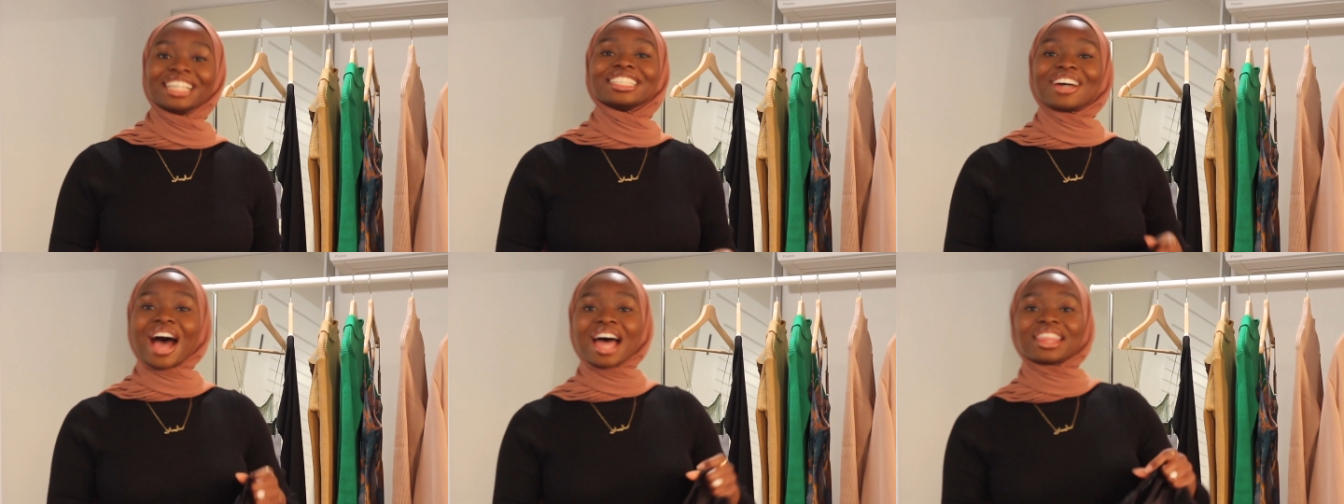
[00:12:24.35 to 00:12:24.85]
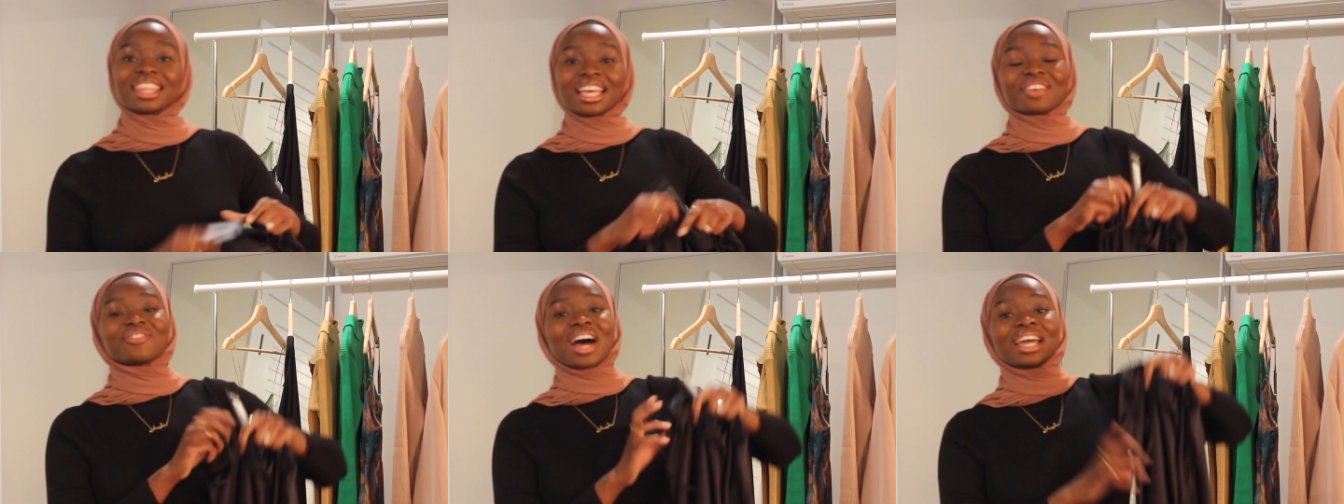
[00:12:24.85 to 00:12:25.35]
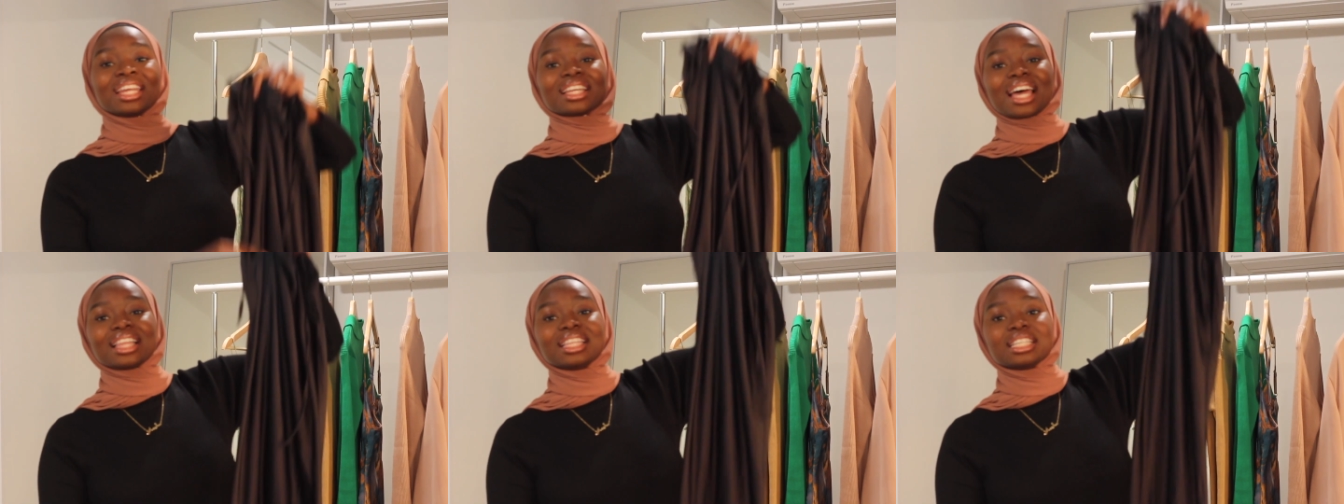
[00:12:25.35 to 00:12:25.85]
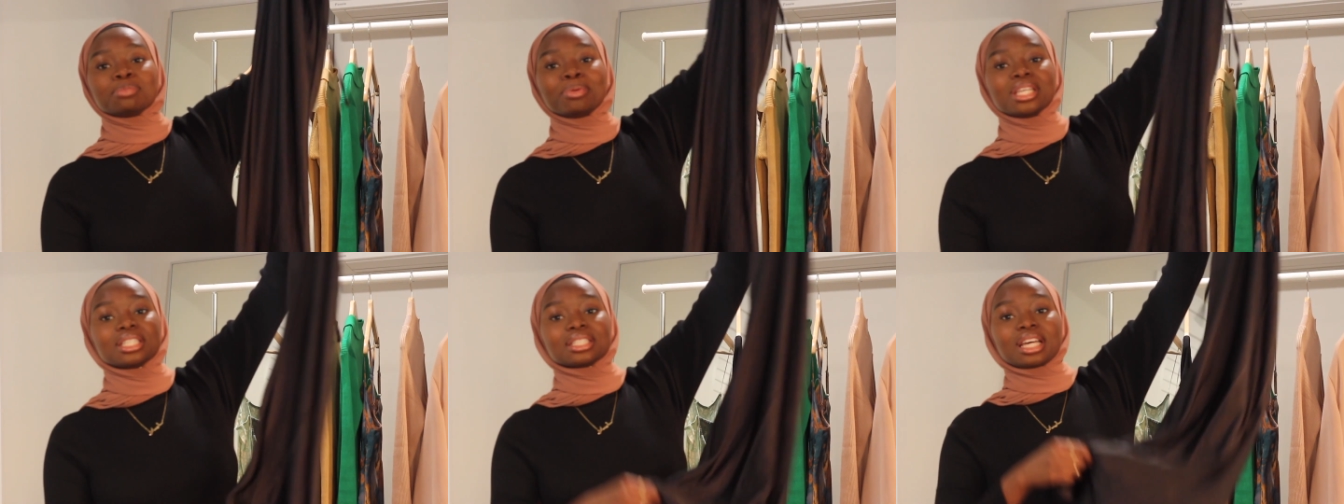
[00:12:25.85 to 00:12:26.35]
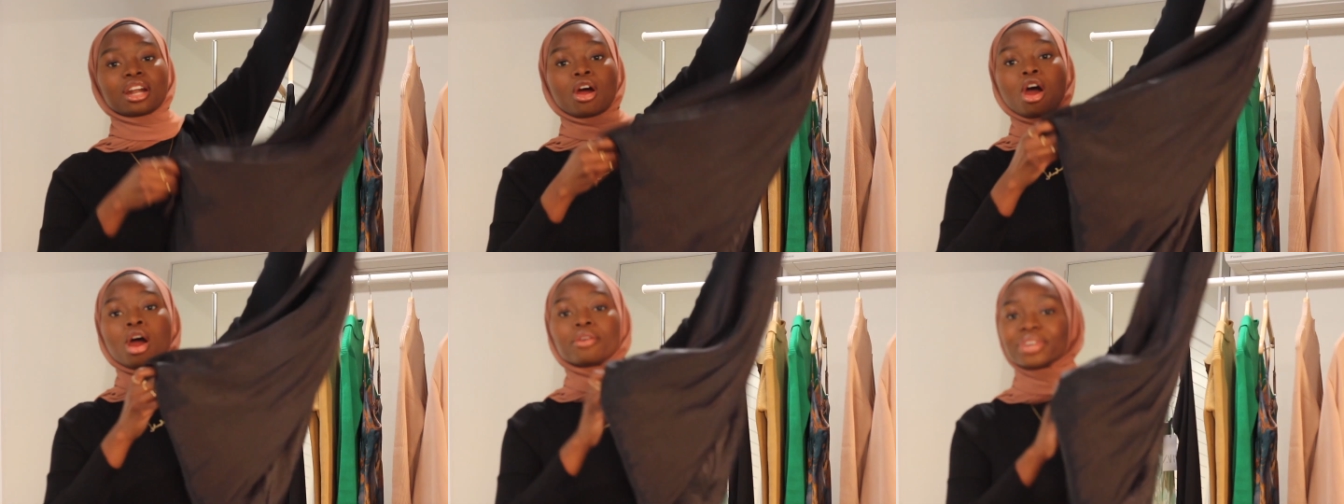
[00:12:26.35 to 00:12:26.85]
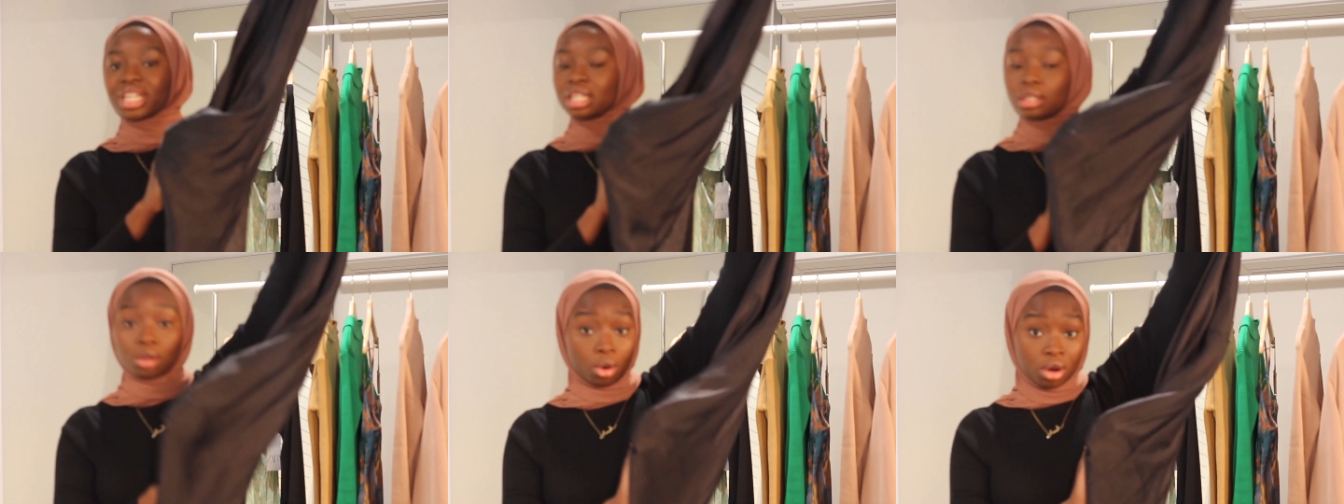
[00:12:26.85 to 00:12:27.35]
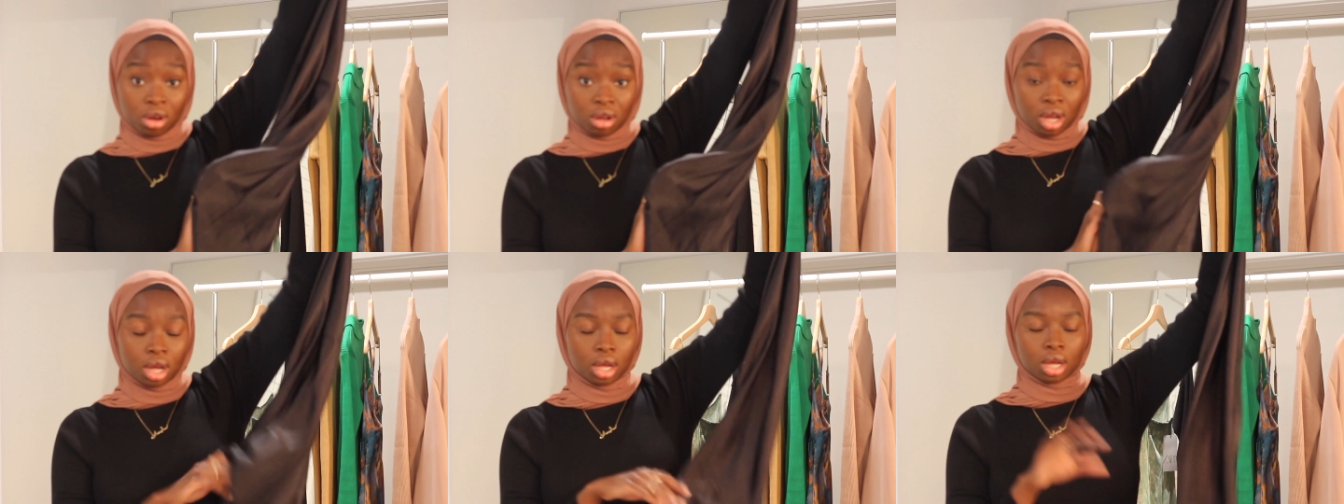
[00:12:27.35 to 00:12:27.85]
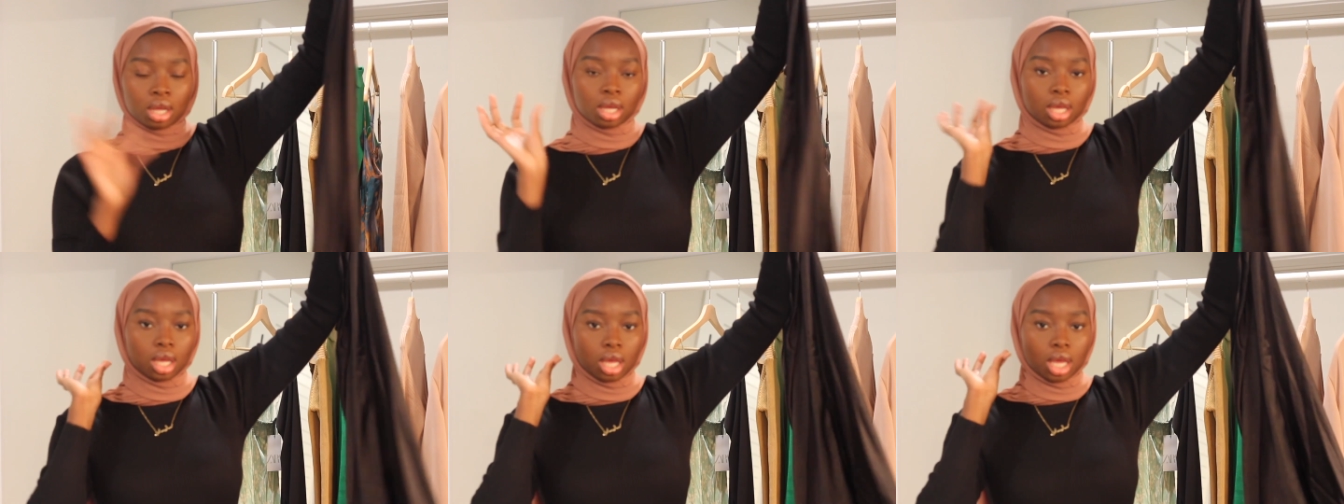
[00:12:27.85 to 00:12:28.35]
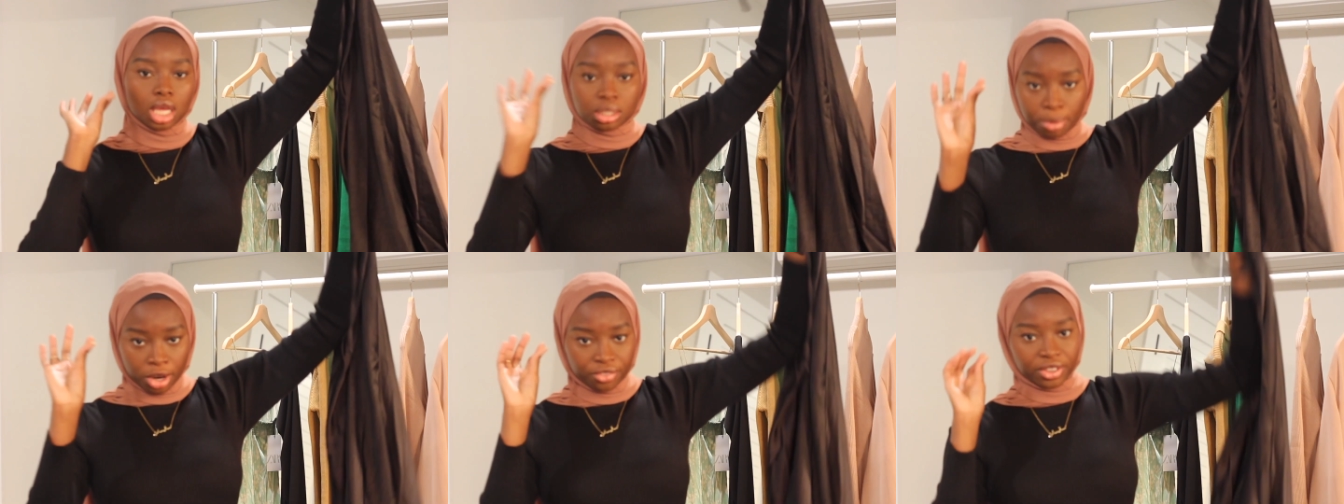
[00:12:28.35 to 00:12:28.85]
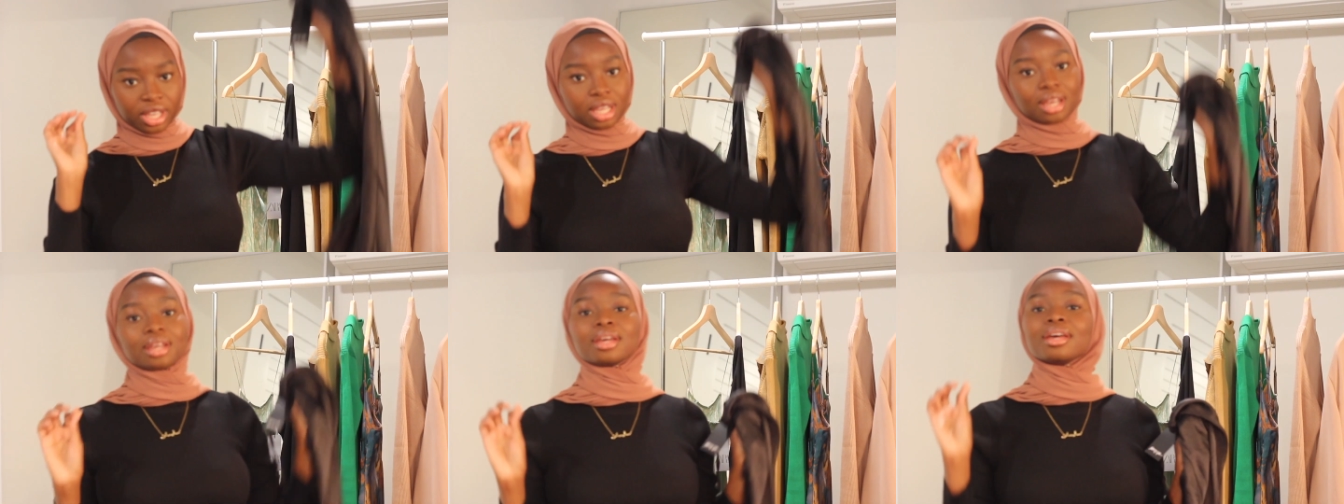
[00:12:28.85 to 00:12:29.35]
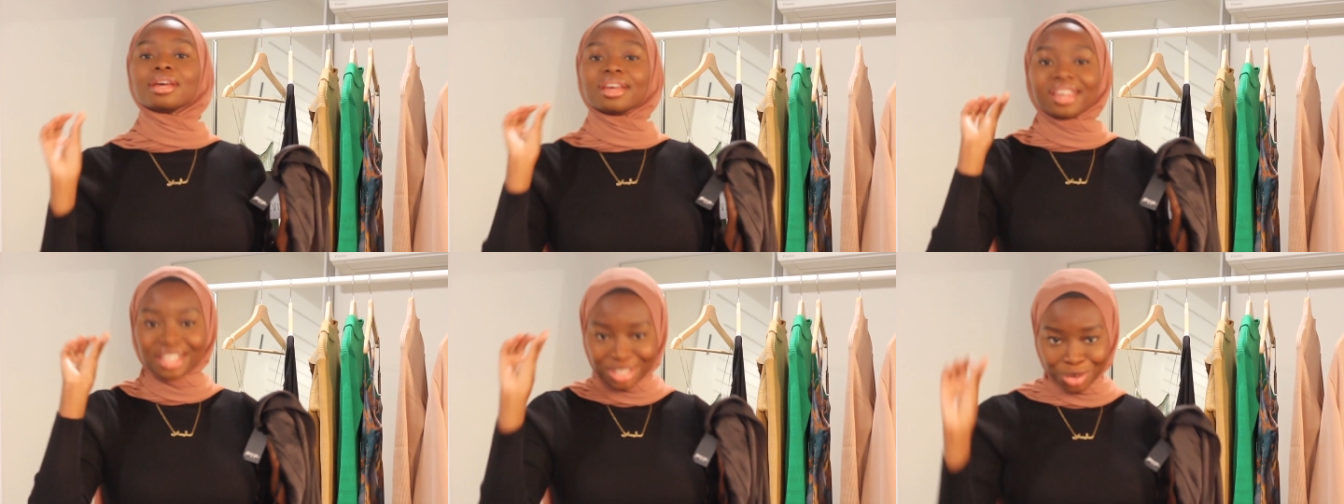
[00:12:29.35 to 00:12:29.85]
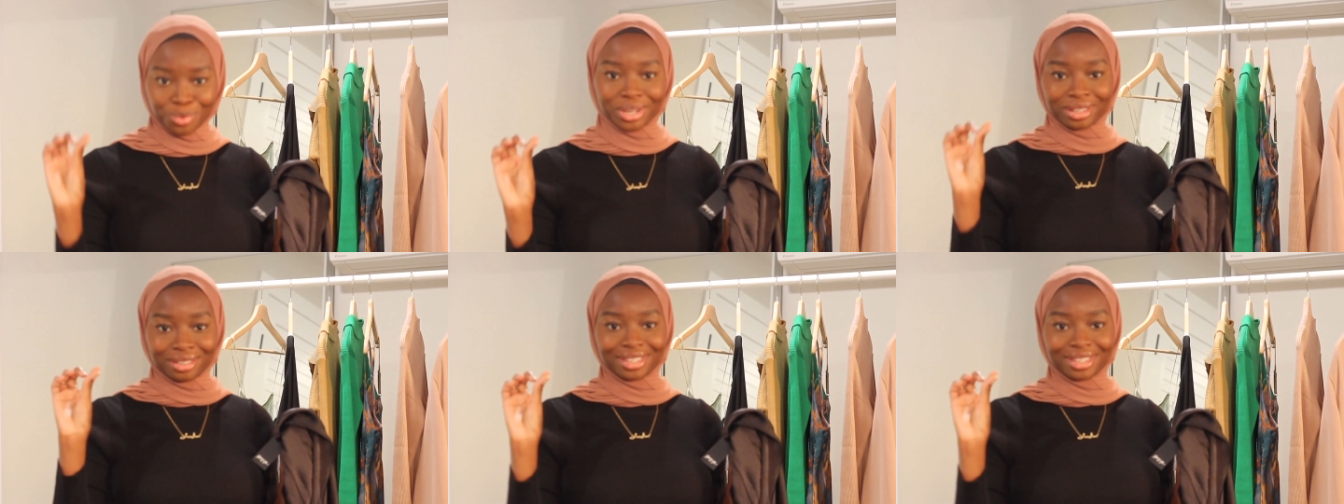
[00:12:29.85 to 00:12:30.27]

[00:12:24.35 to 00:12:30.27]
So I think finding like these pieces that are already long is perfect it's a win.